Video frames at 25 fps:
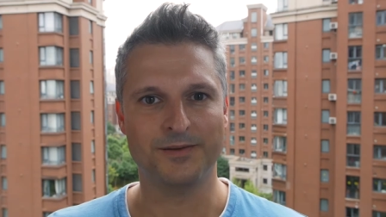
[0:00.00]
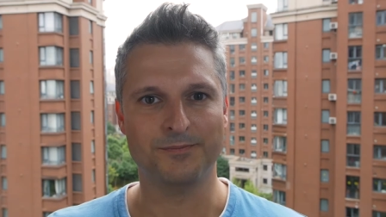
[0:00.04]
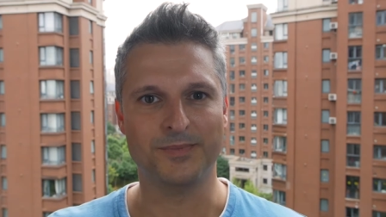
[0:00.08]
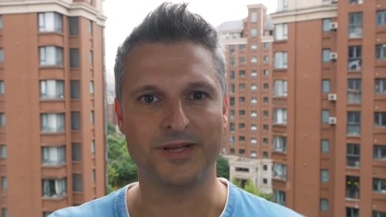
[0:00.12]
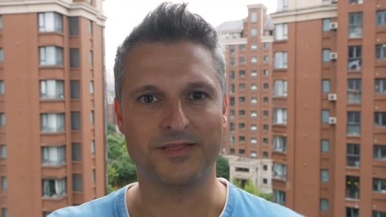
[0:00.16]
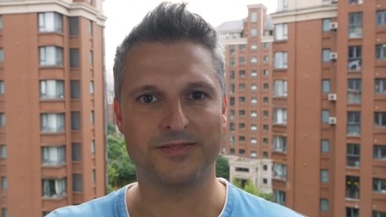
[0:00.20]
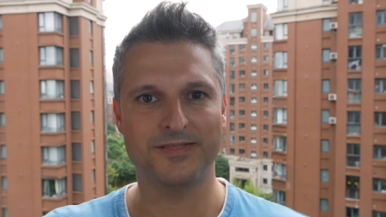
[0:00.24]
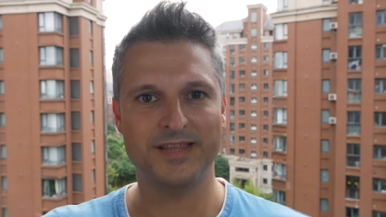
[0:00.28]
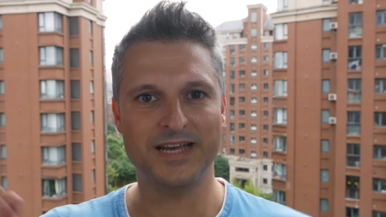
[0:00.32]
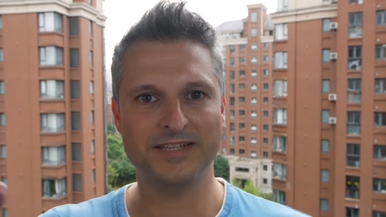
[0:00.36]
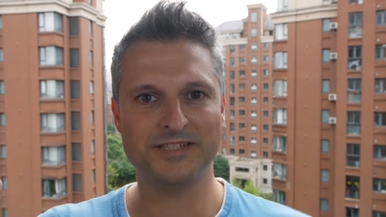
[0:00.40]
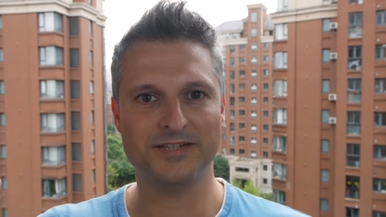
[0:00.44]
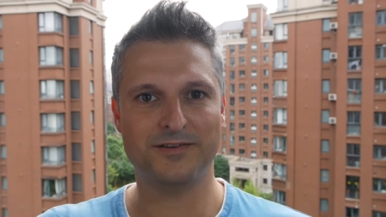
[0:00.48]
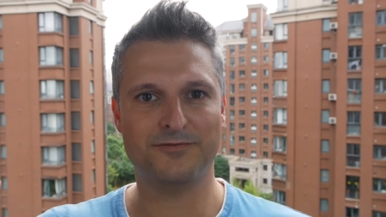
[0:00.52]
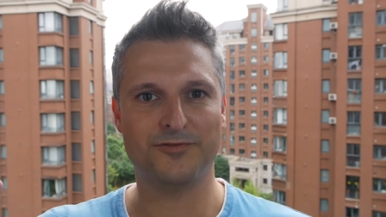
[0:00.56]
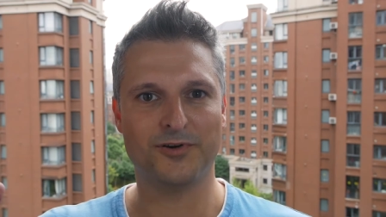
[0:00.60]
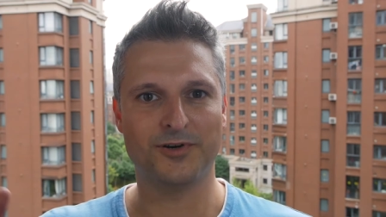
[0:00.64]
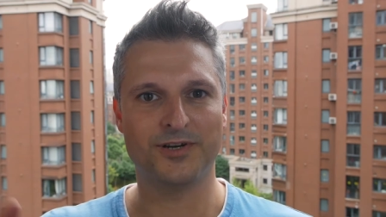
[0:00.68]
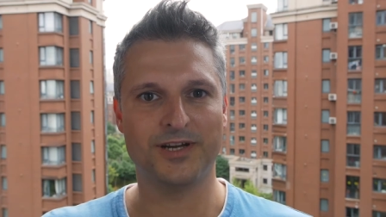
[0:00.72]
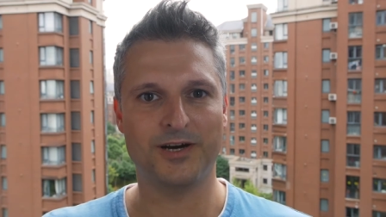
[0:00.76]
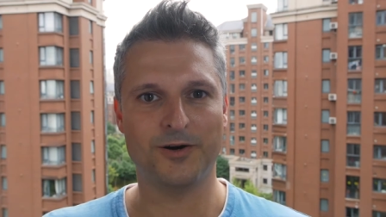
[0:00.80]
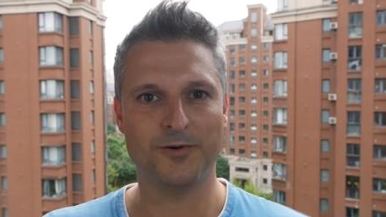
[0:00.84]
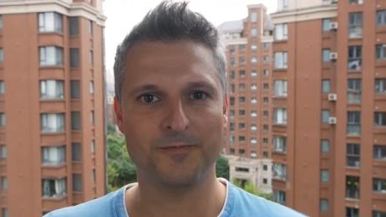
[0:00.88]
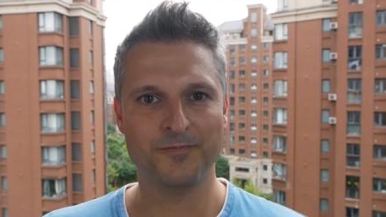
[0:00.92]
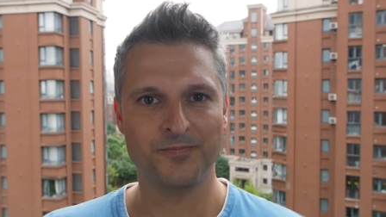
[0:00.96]
But that's it for
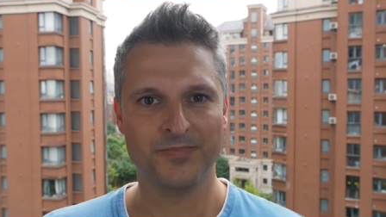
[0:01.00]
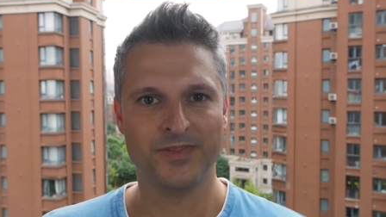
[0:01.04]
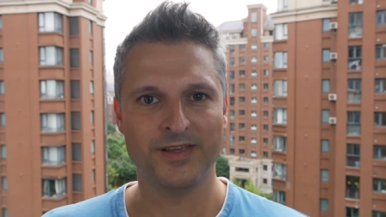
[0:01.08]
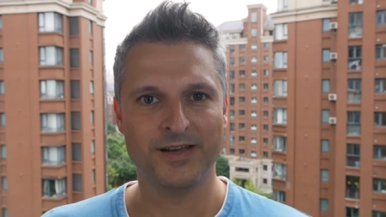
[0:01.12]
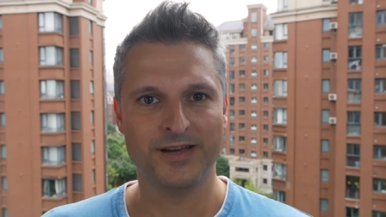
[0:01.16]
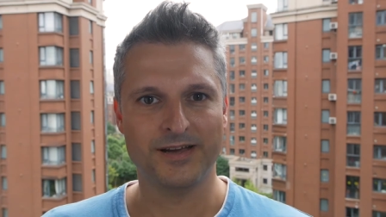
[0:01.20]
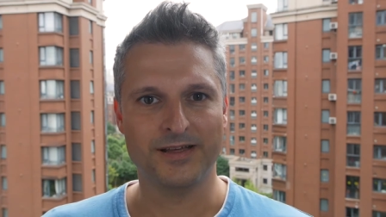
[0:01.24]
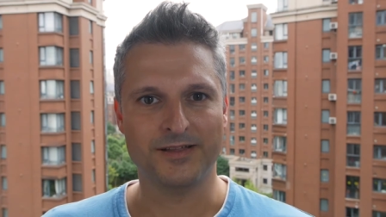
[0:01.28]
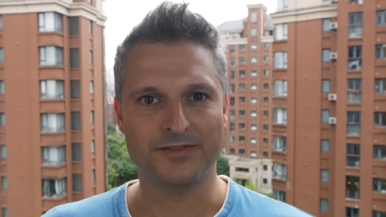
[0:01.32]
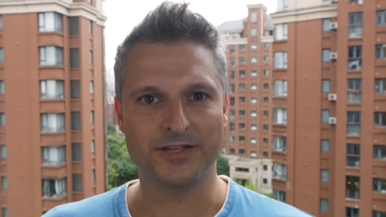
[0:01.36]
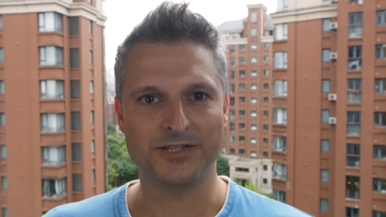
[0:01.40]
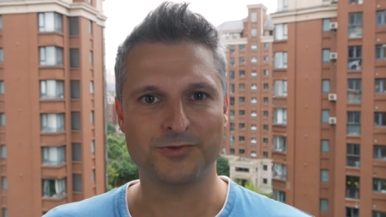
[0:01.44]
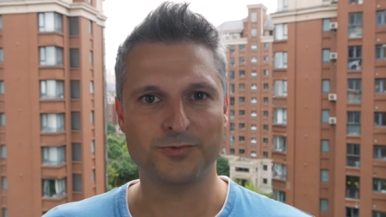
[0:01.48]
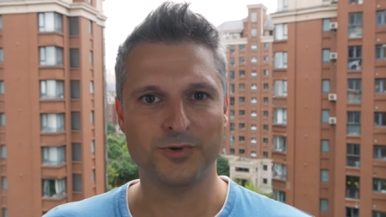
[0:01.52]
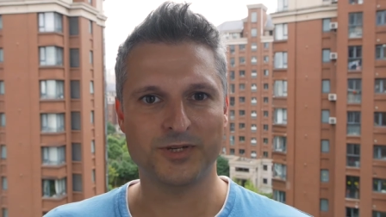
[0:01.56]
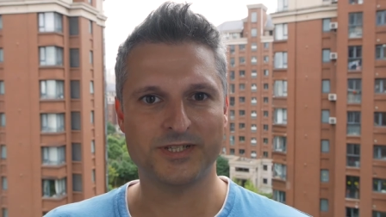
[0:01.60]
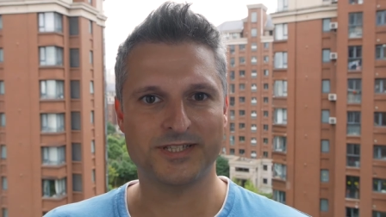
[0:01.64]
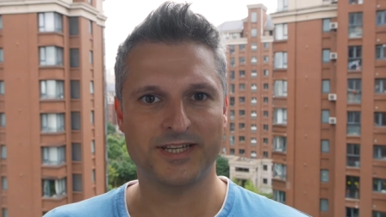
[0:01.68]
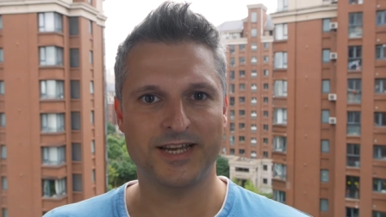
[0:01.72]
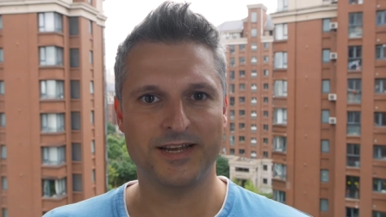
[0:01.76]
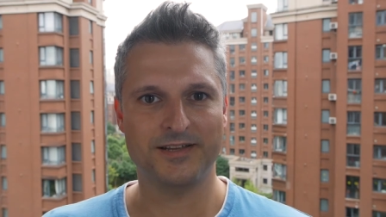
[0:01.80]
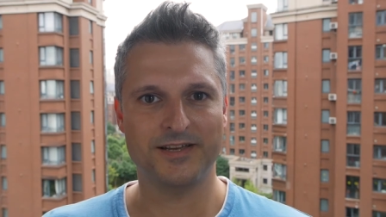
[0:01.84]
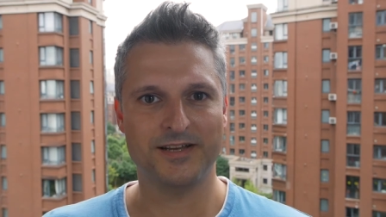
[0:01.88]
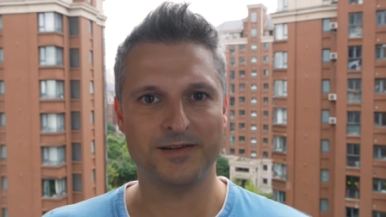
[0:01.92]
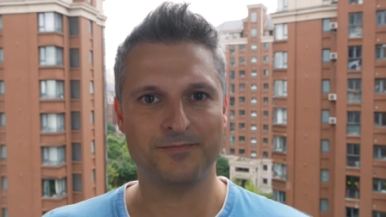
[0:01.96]
now. This was
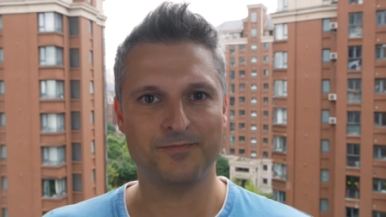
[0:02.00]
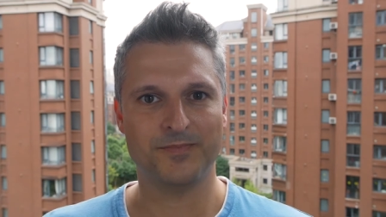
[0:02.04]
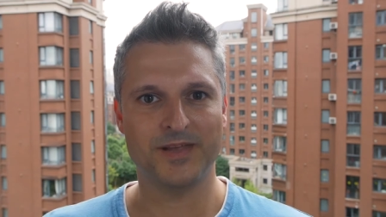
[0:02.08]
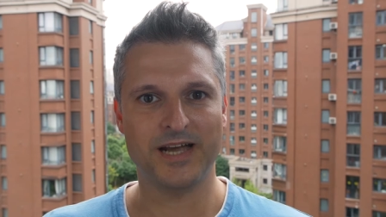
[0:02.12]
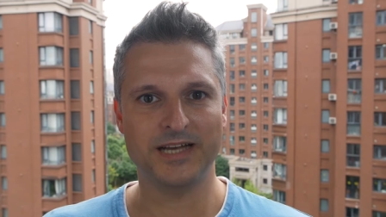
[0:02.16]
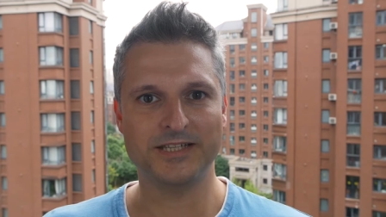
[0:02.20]
Daniel.